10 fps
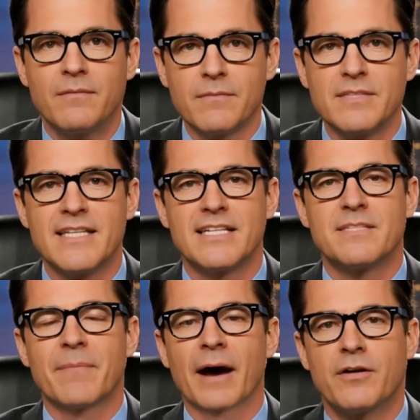The
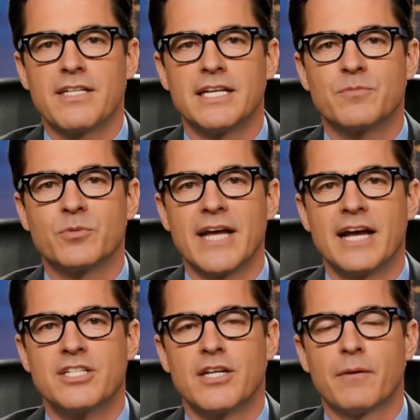sixth merit is
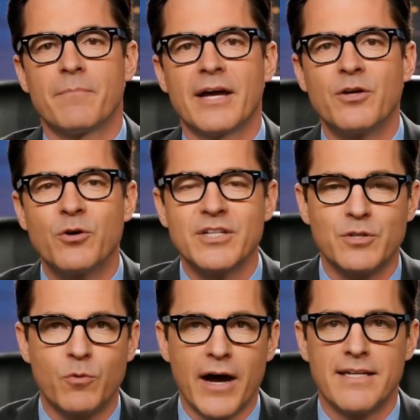protection of
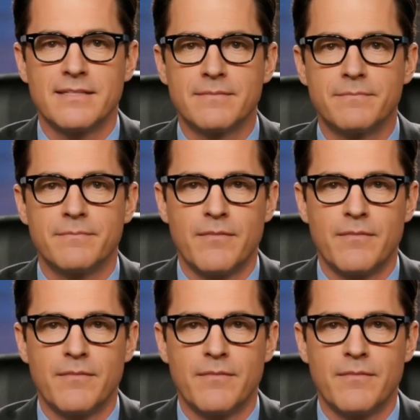minority rights.